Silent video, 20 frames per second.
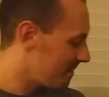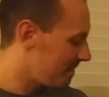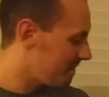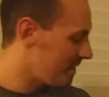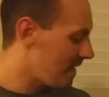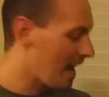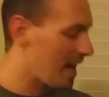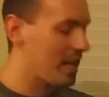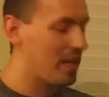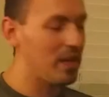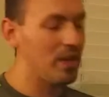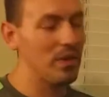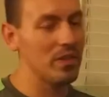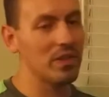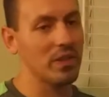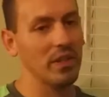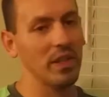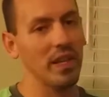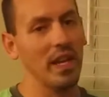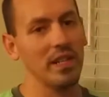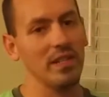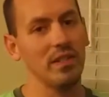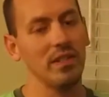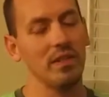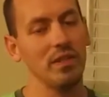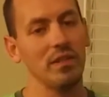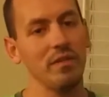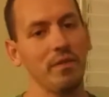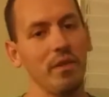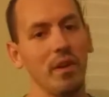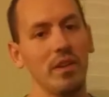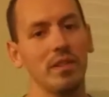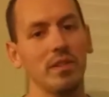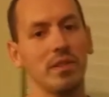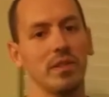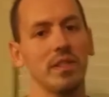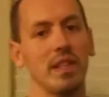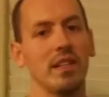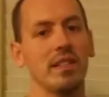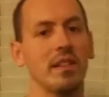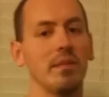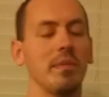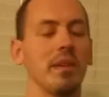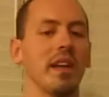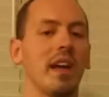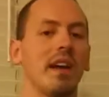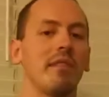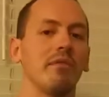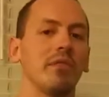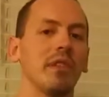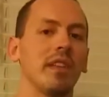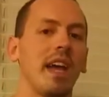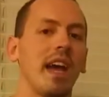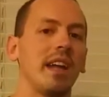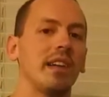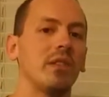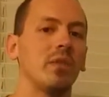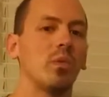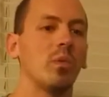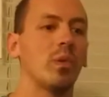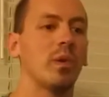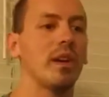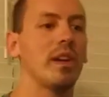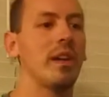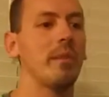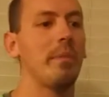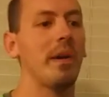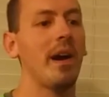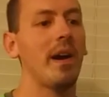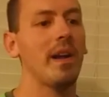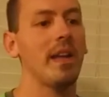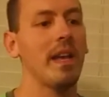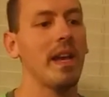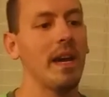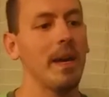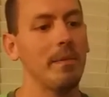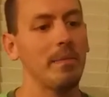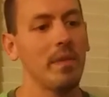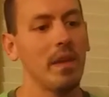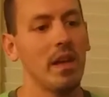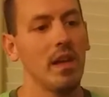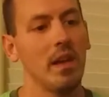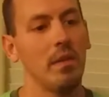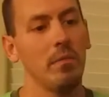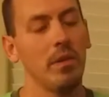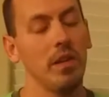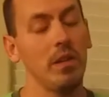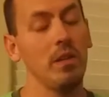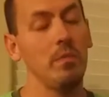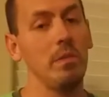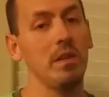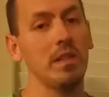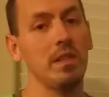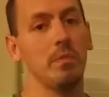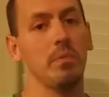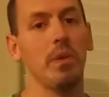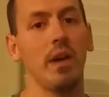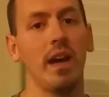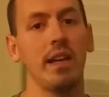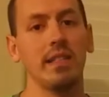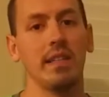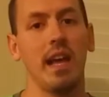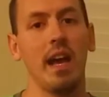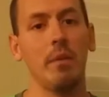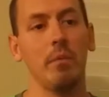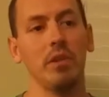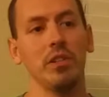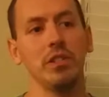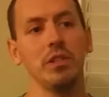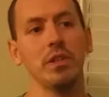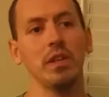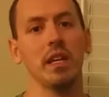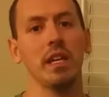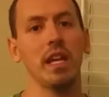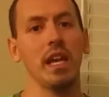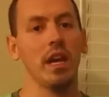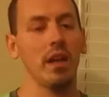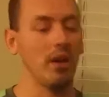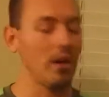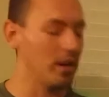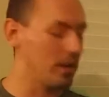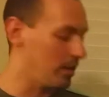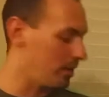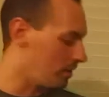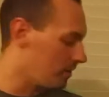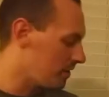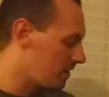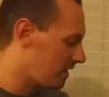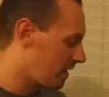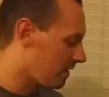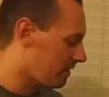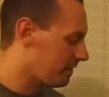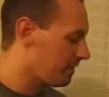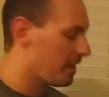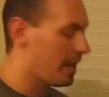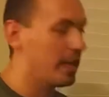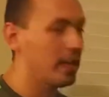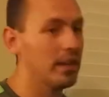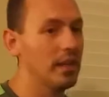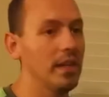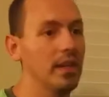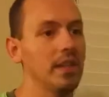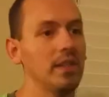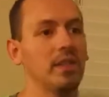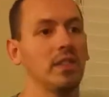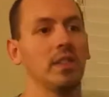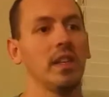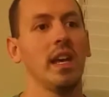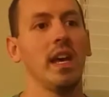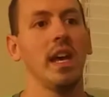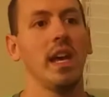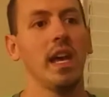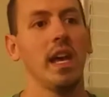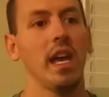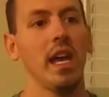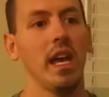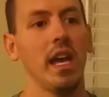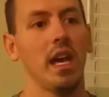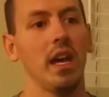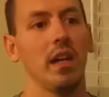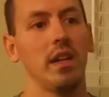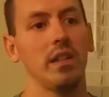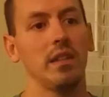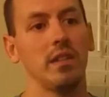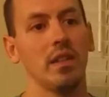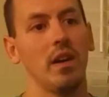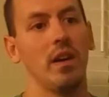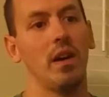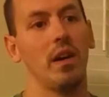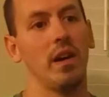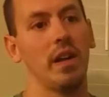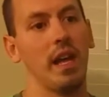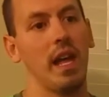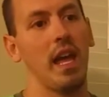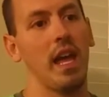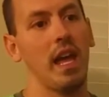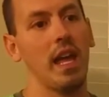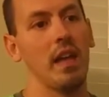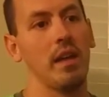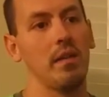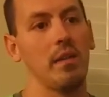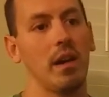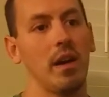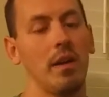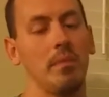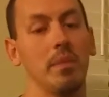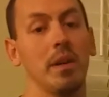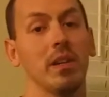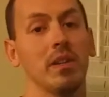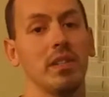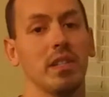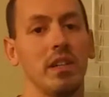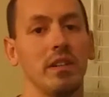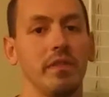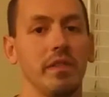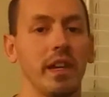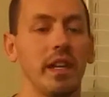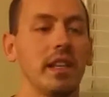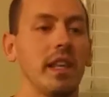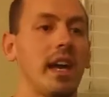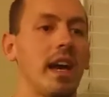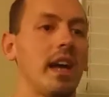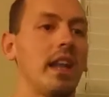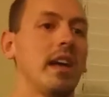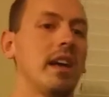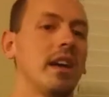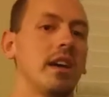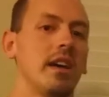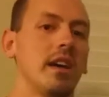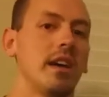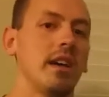Not a huge collection so far, so it's not something I've really had to worry about yet. But you'd be surprised how much you can get on a little shelf like this and on a bigger shelf like that.